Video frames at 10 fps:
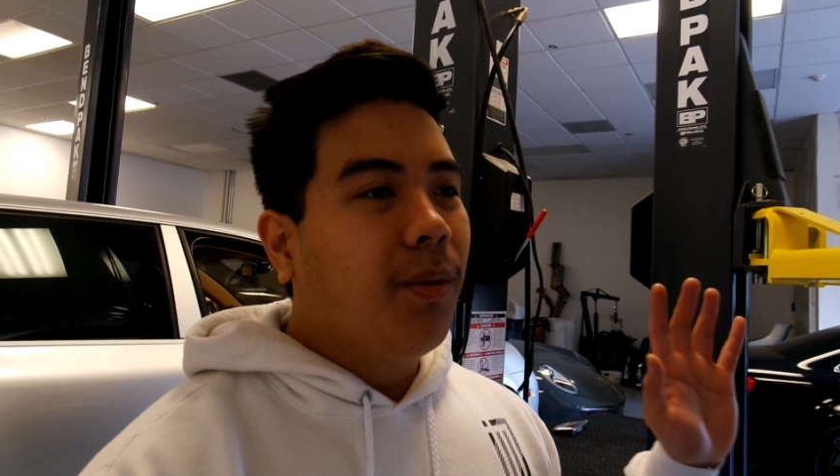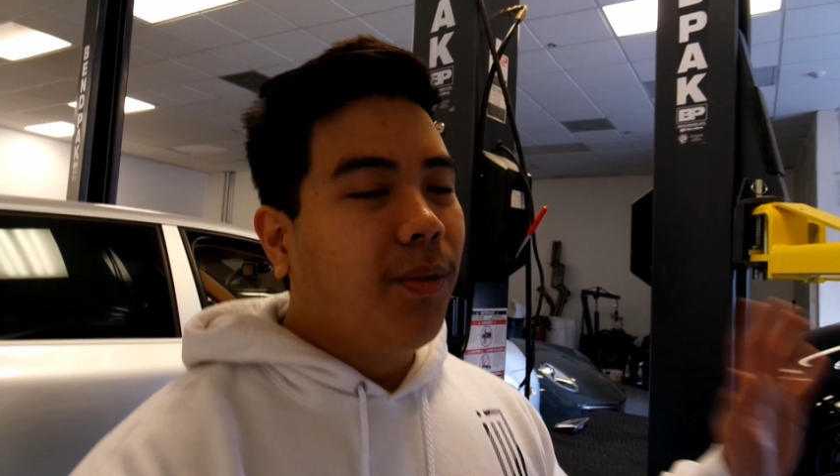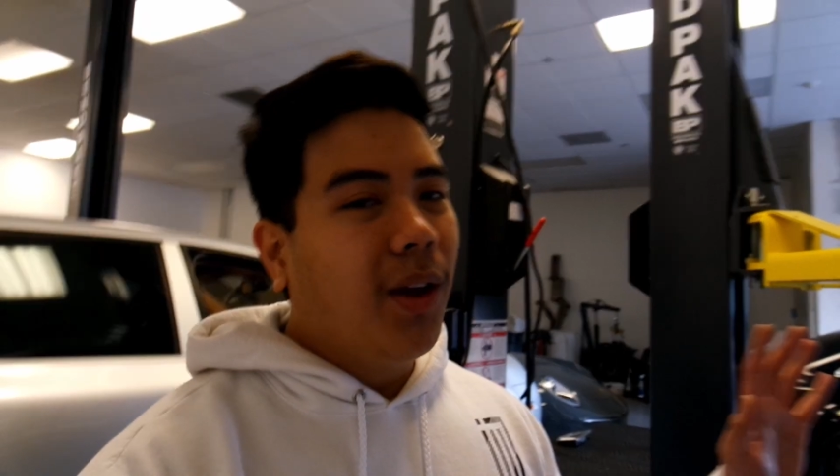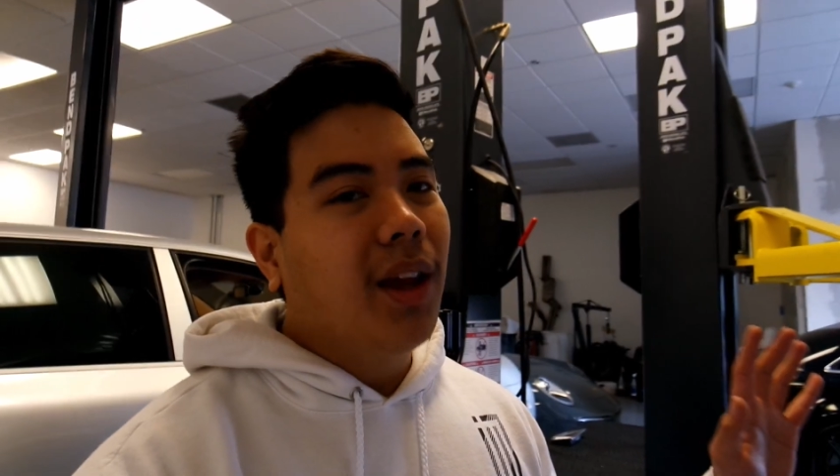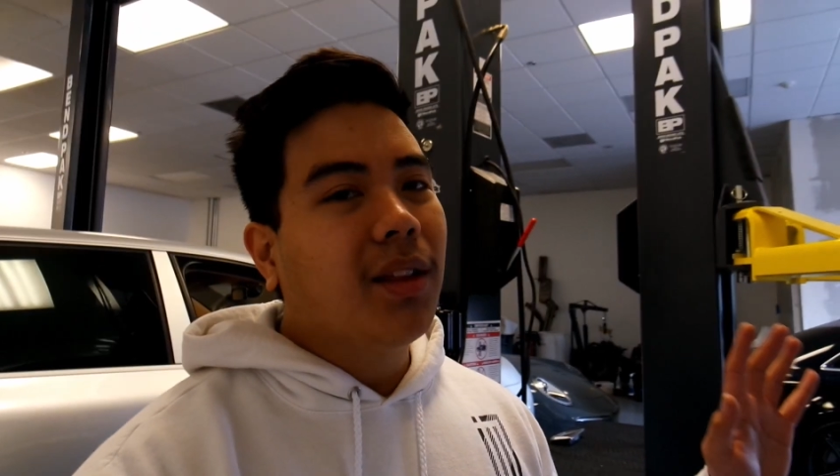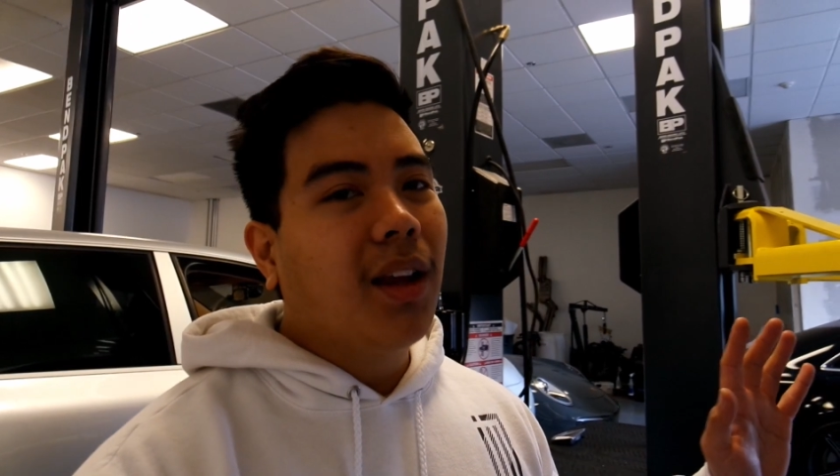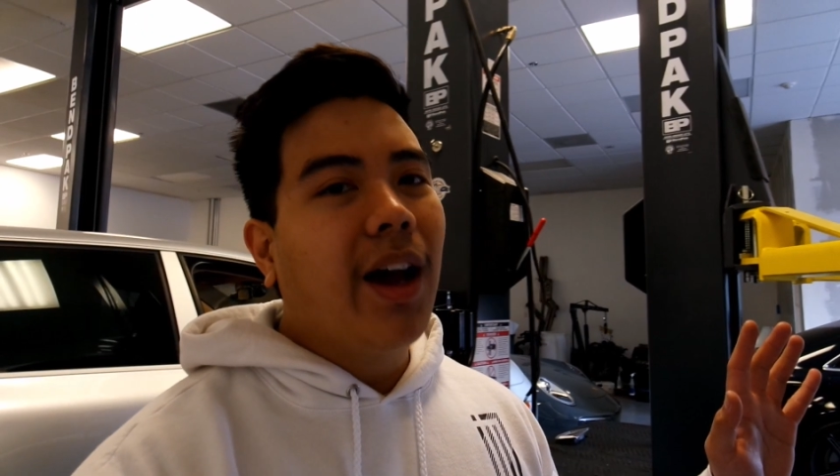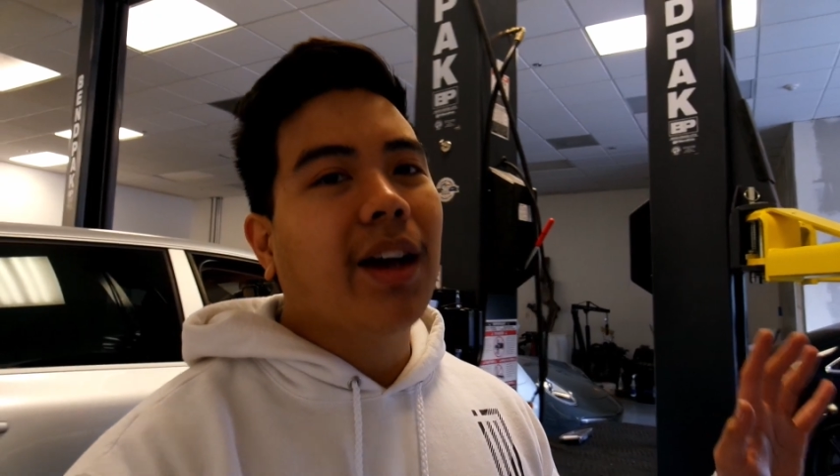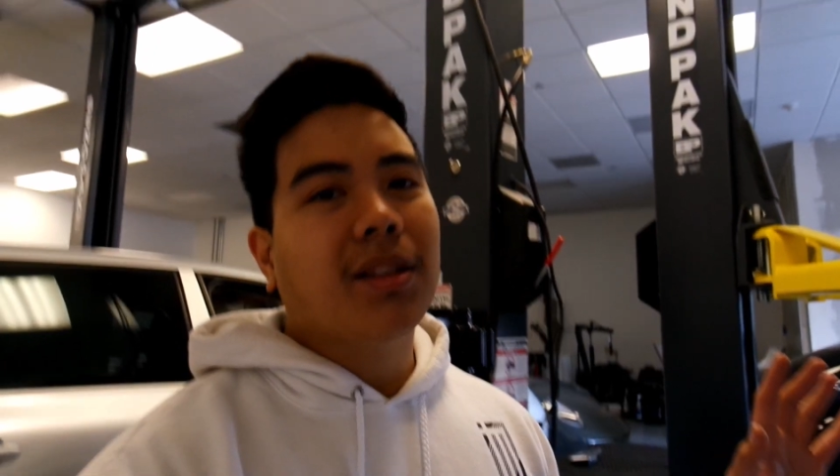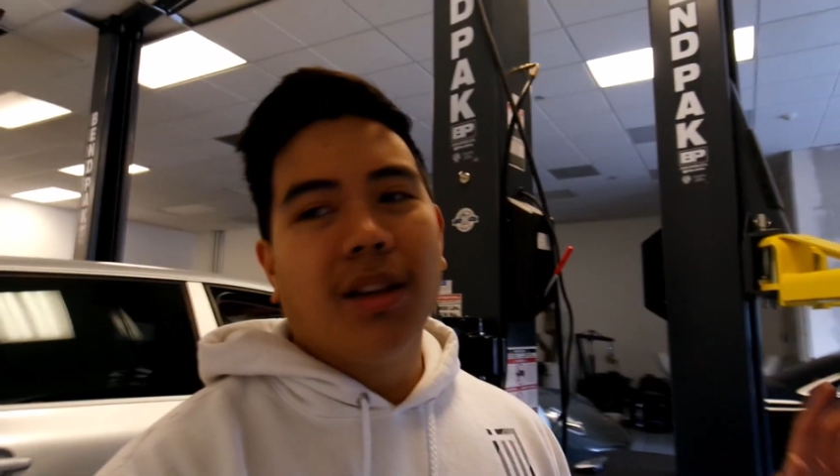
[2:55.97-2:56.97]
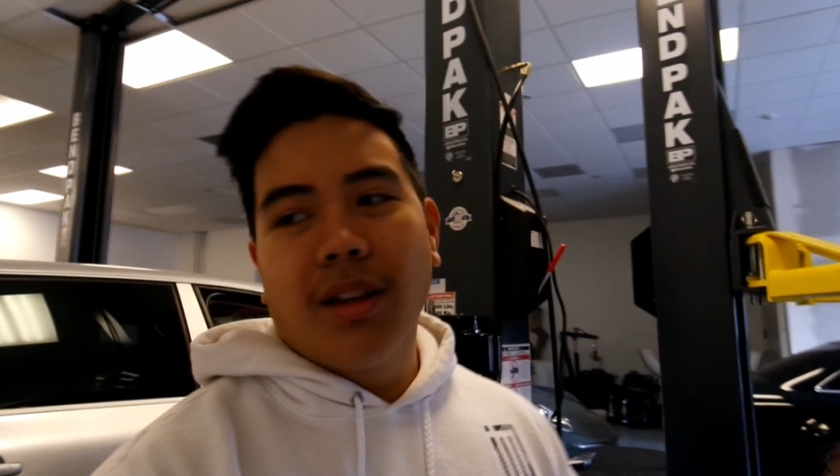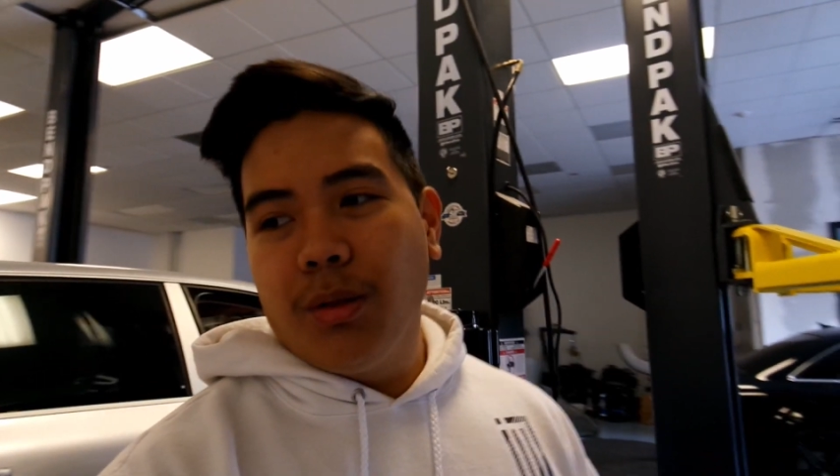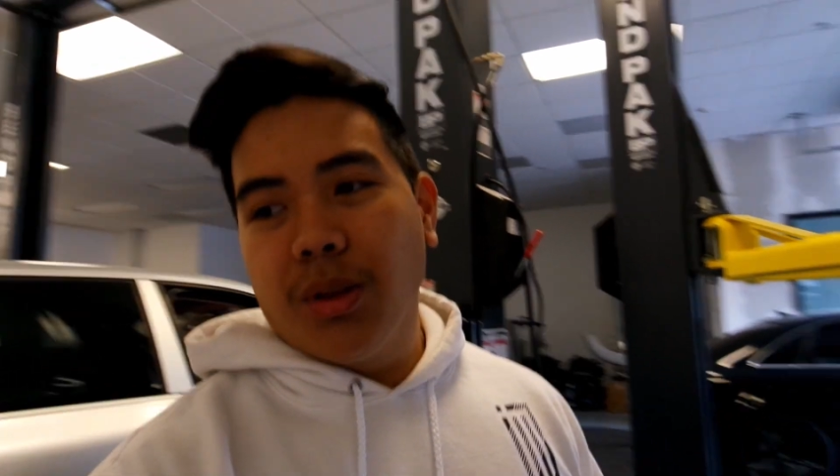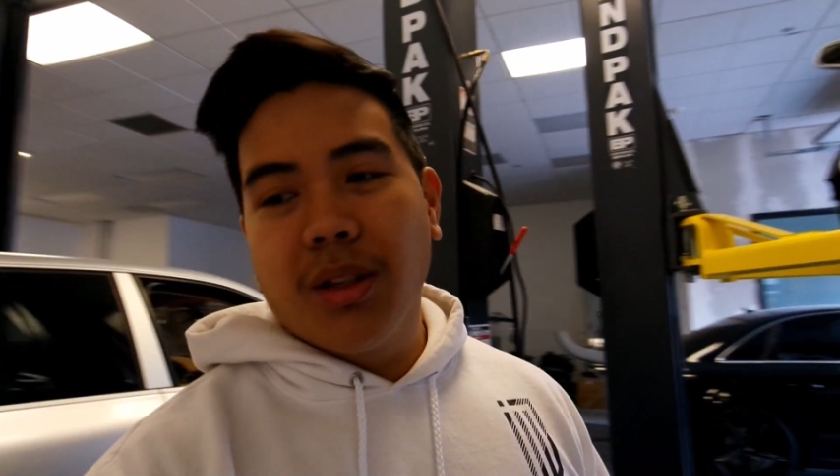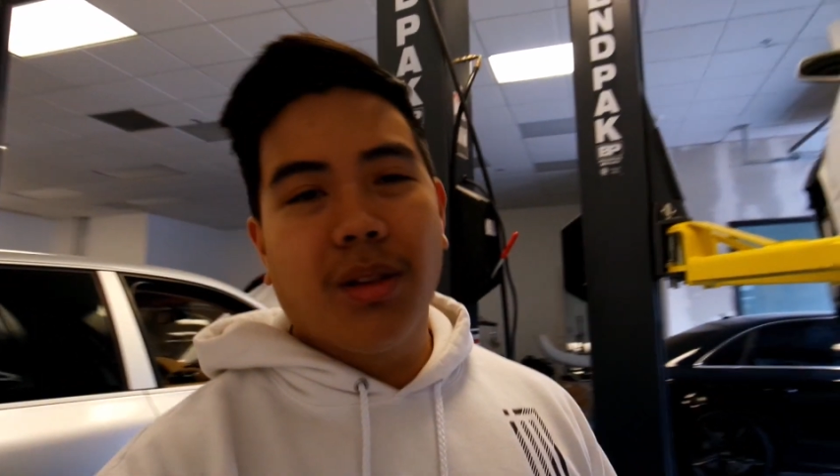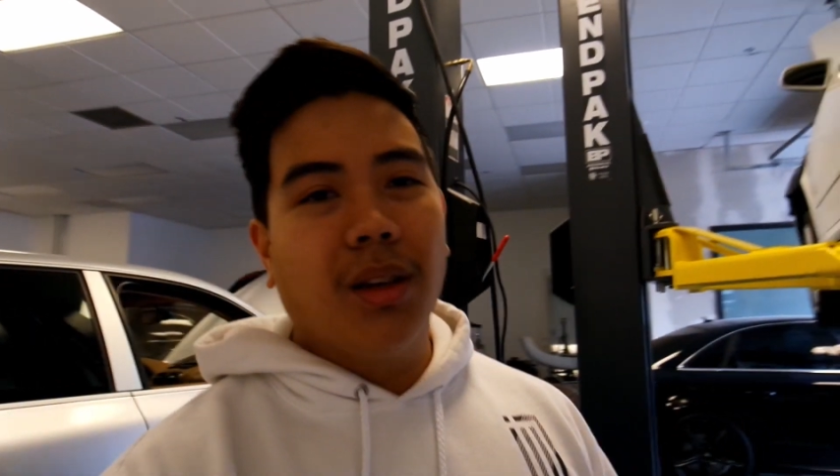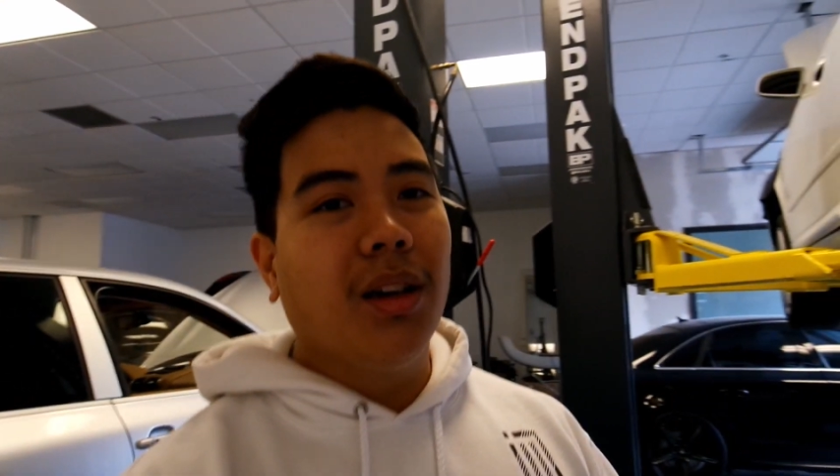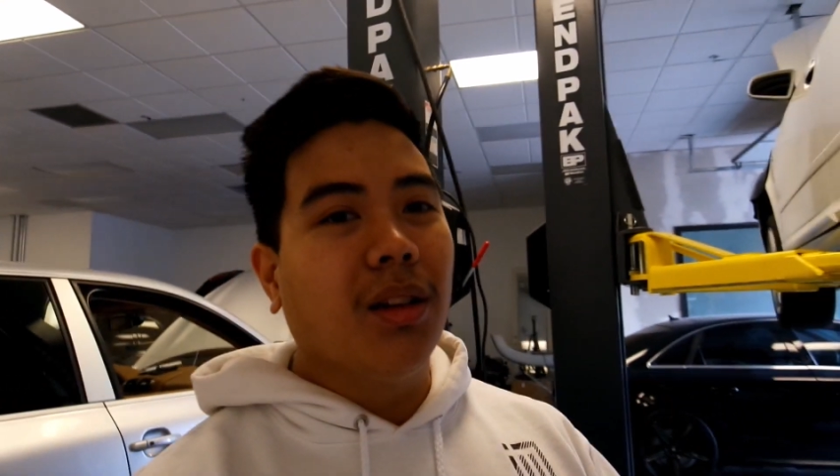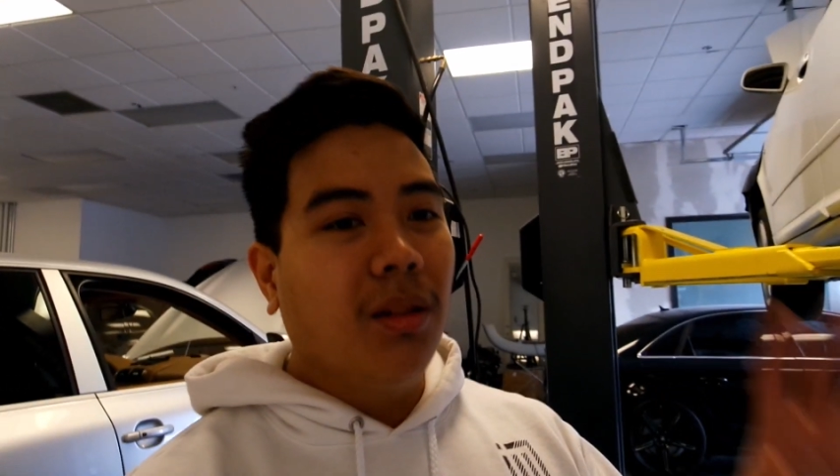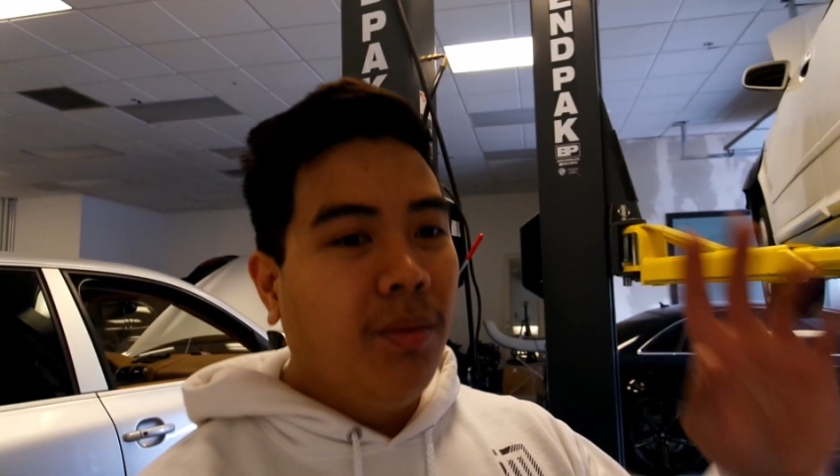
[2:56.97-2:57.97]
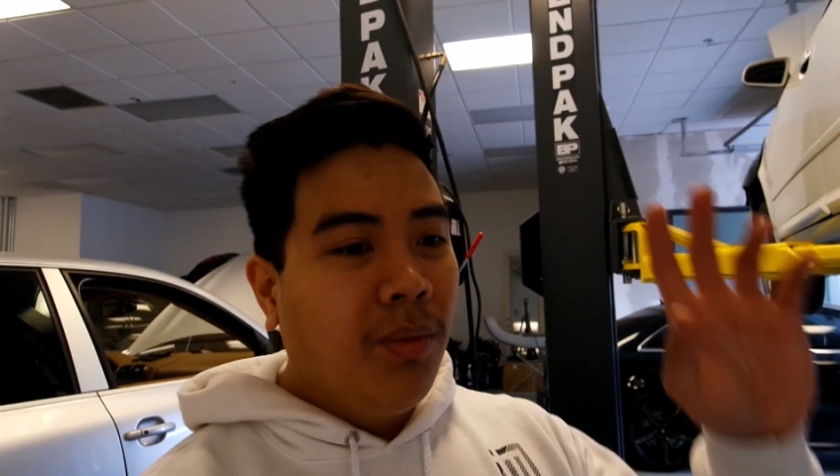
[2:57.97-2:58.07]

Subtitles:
fantastic, which is a